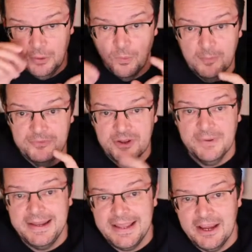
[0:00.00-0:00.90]
What I'm
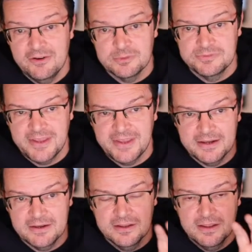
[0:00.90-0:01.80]
doing here is I'm
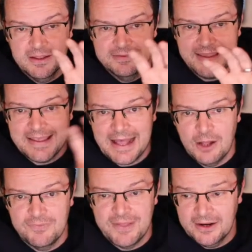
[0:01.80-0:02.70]
saying, take it
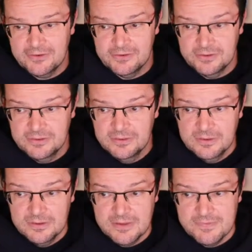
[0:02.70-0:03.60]
out of that action,
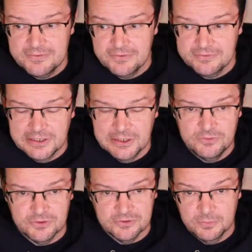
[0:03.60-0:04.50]
give it to the
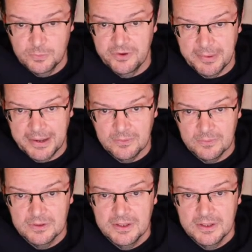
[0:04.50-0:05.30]
solution to worry about,